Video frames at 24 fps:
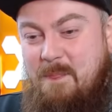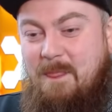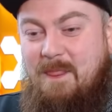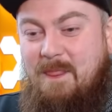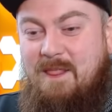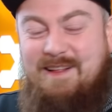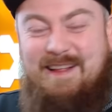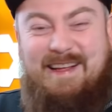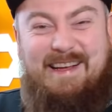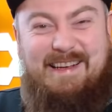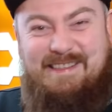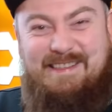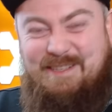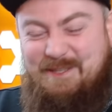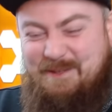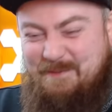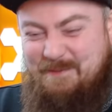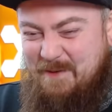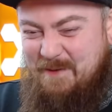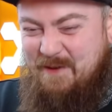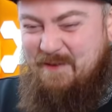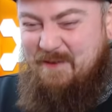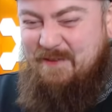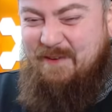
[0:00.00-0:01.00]
Let's
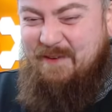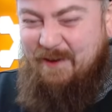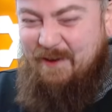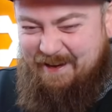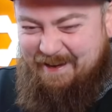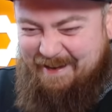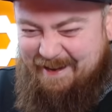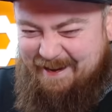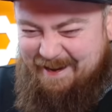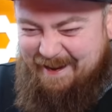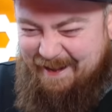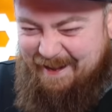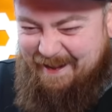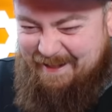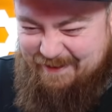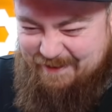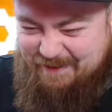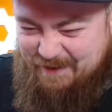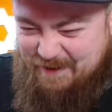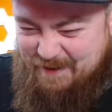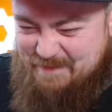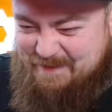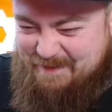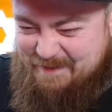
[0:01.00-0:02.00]
just move on. The
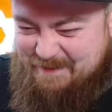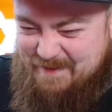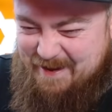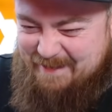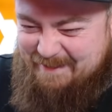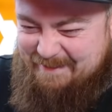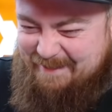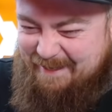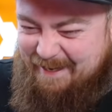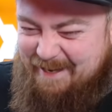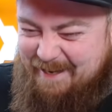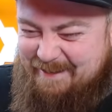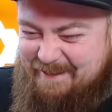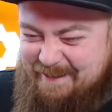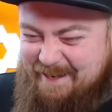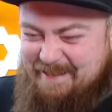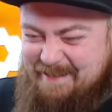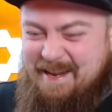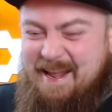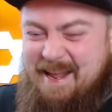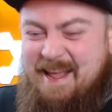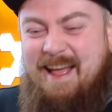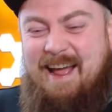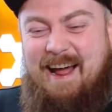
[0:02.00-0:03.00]
group's main
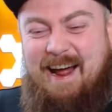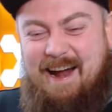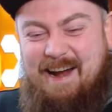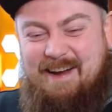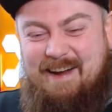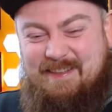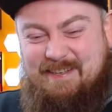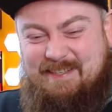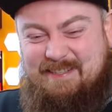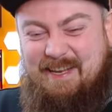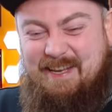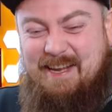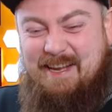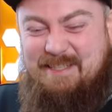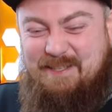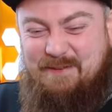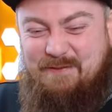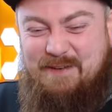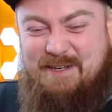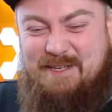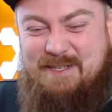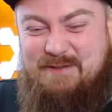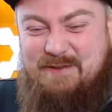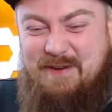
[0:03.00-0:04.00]
targets are the sites
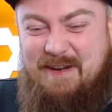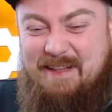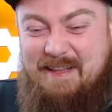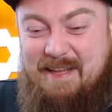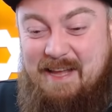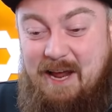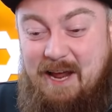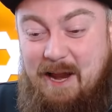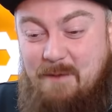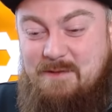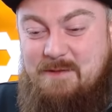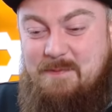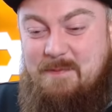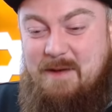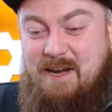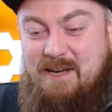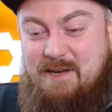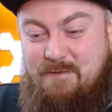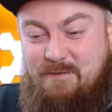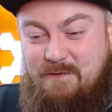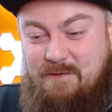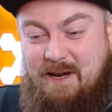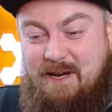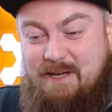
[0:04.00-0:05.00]
of an Israeli arms
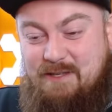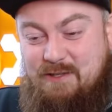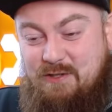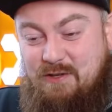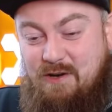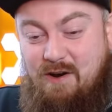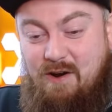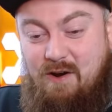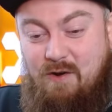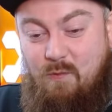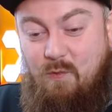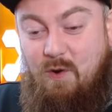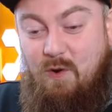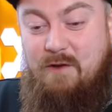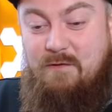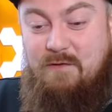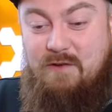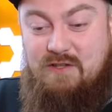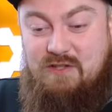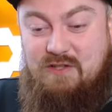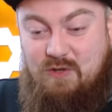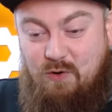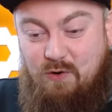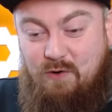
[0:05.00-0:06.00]
manufacturer, one
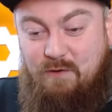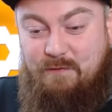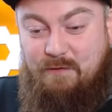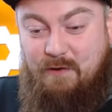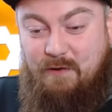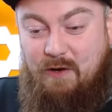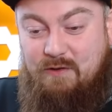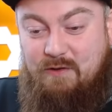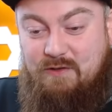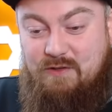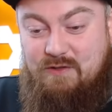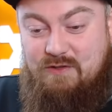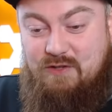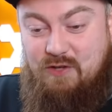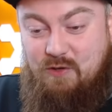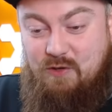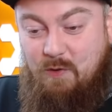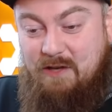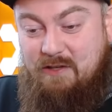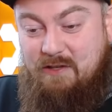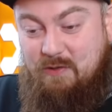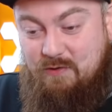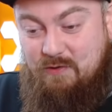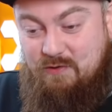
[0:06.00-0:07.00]
of its co-founders who
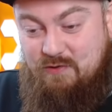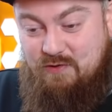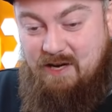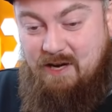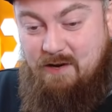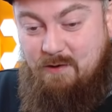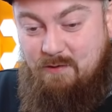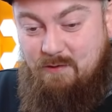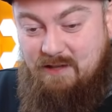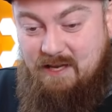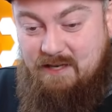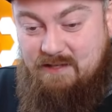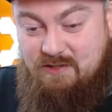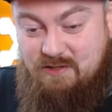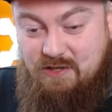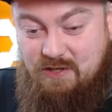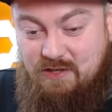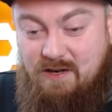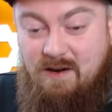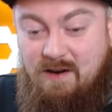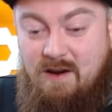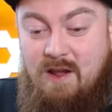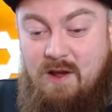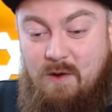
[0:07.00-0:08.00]
went on trial last
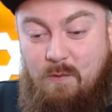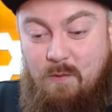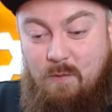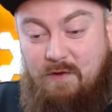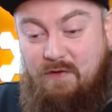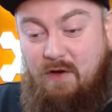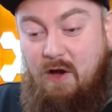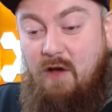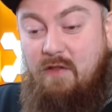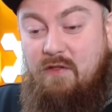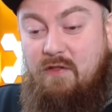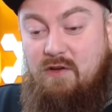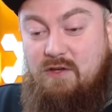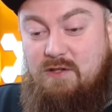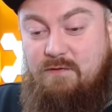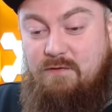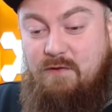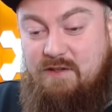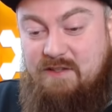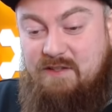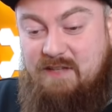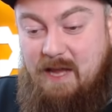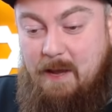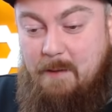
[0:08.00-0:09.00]
year with others
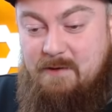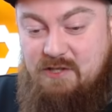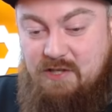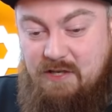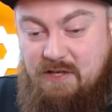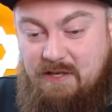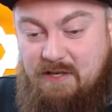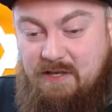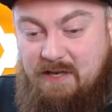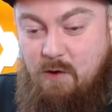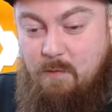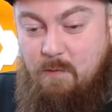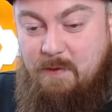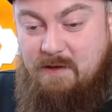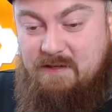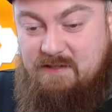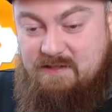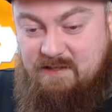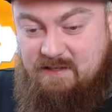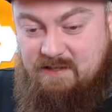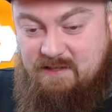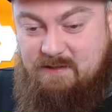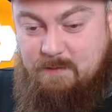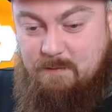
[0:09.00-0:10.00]
for damaging Elbit
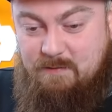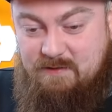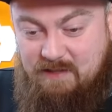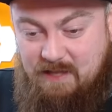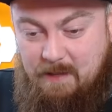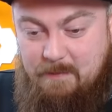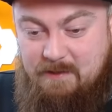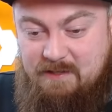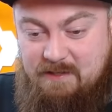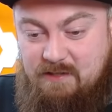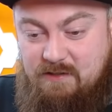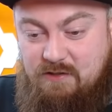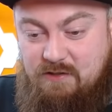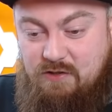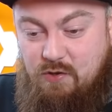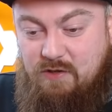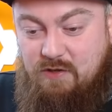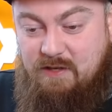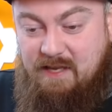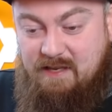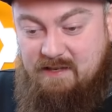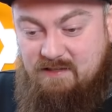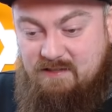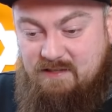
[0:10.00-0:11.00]
Systems Limited
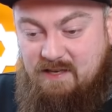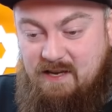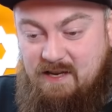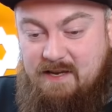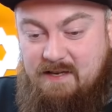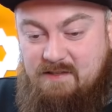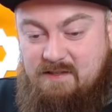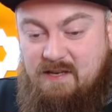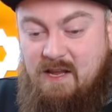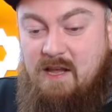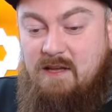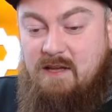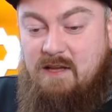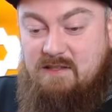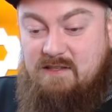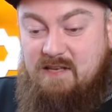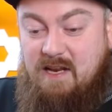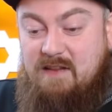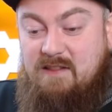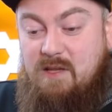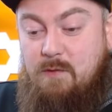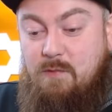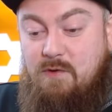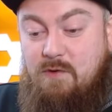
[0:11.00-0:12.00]
UK sites,
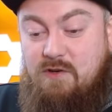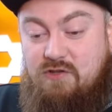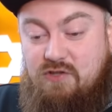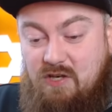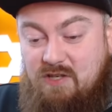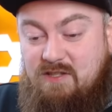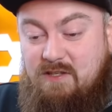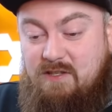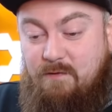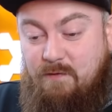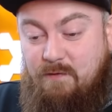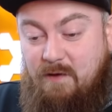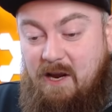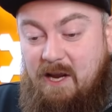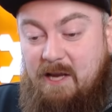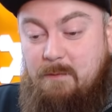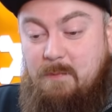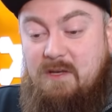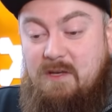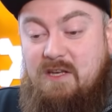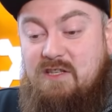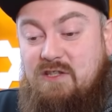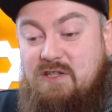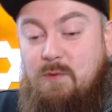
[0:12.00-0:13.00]
said they were justified
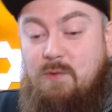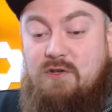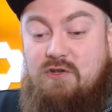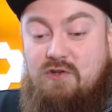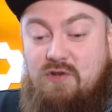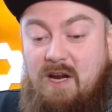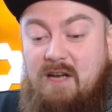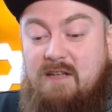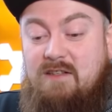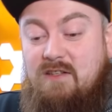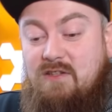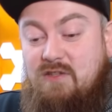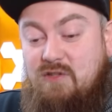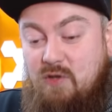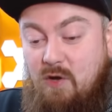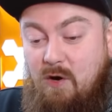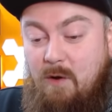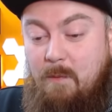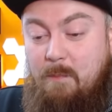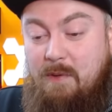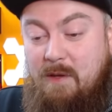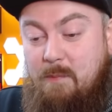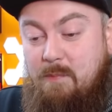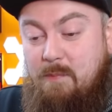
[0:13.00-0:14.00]
because they were trying to
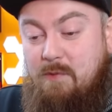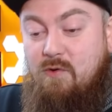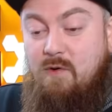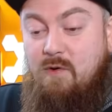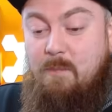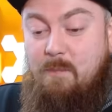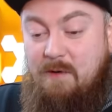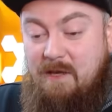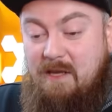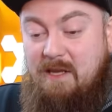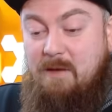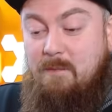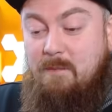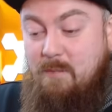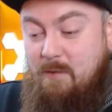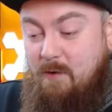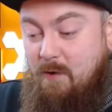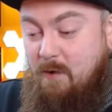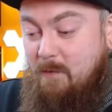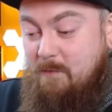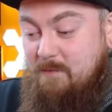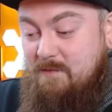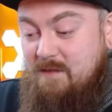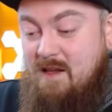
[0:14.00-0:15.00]
stop people being
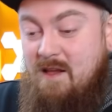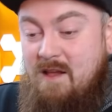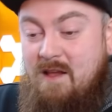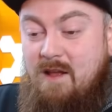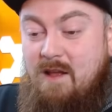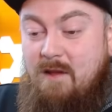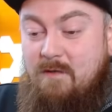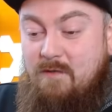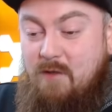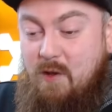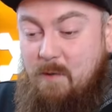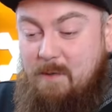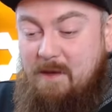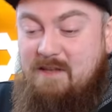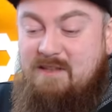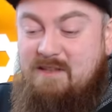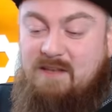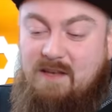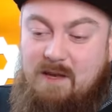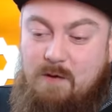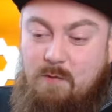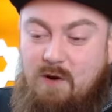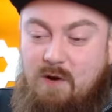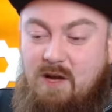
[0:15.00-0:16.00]
bombed. Now,
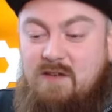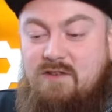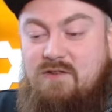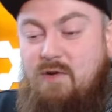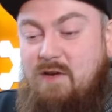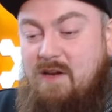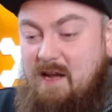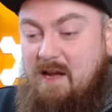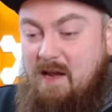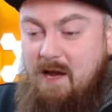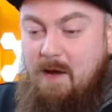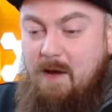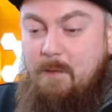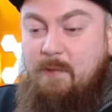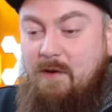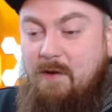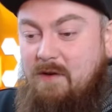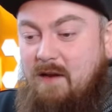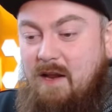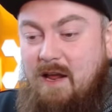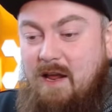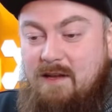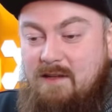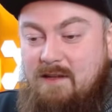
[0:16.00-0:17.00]
basically, what is going to
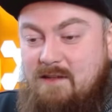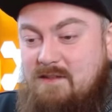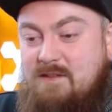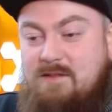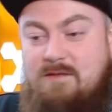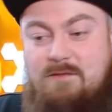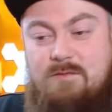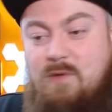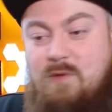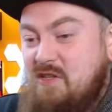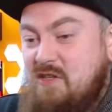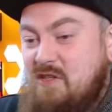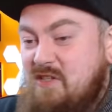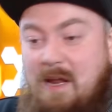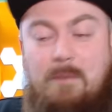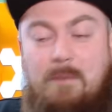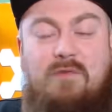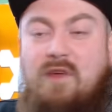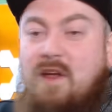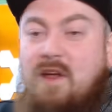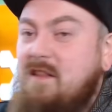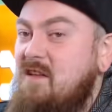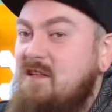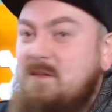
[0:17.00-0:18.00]
happen is the
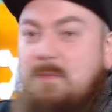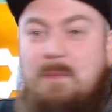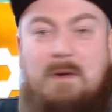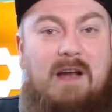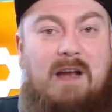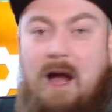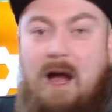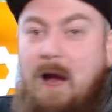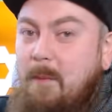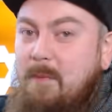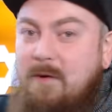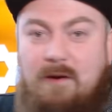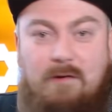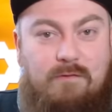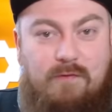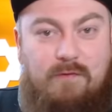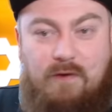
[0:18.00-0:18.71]
same thing that's been happening for